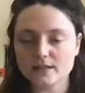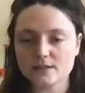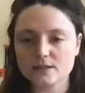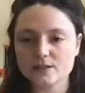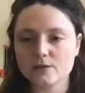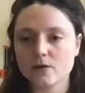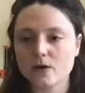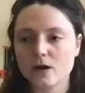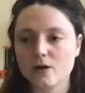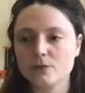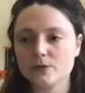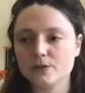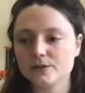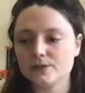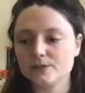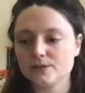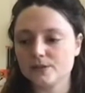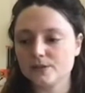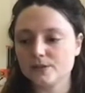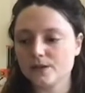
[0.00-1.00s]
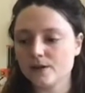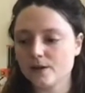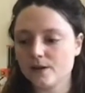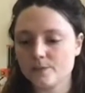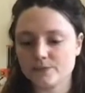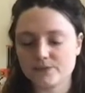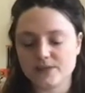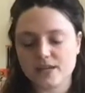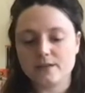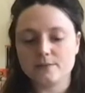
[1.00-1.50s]
So I would, um,
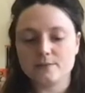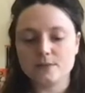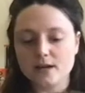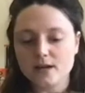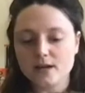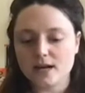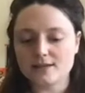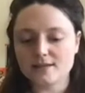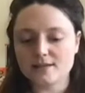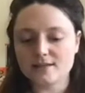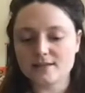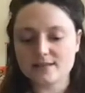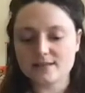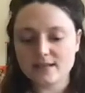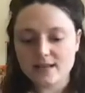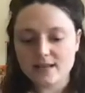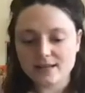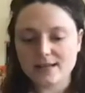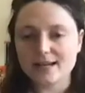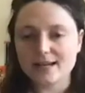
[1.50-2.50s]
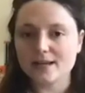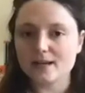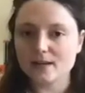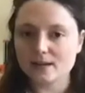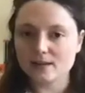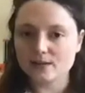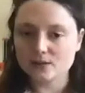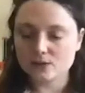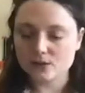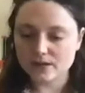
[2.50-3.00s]
yeah, I'd say
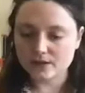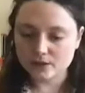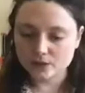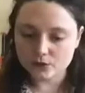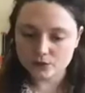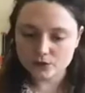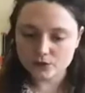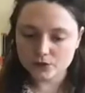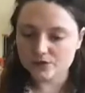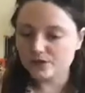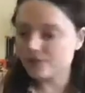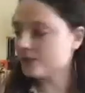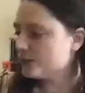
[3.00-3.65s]
that you should